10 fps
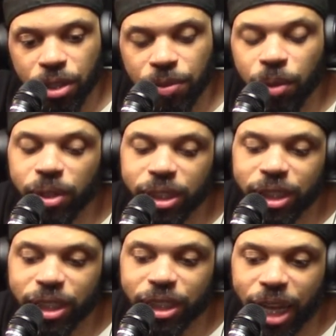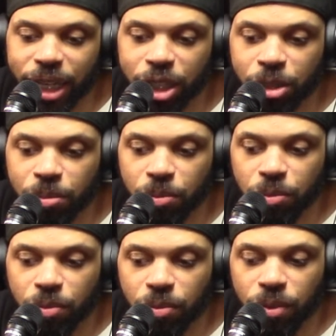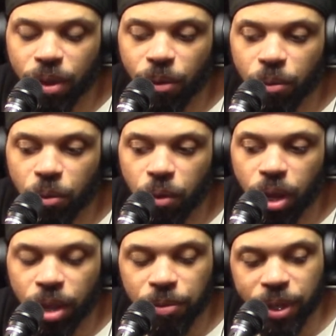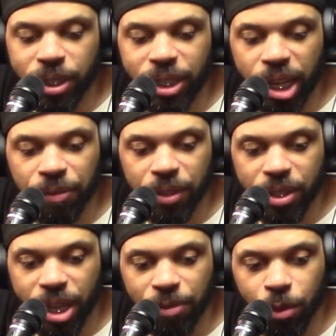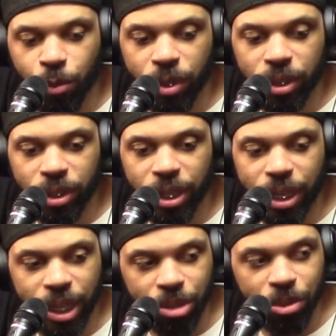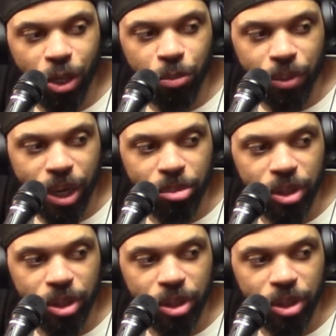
If he would have just shot them in front of Deafy, Deafy wouldn't have let him go probably.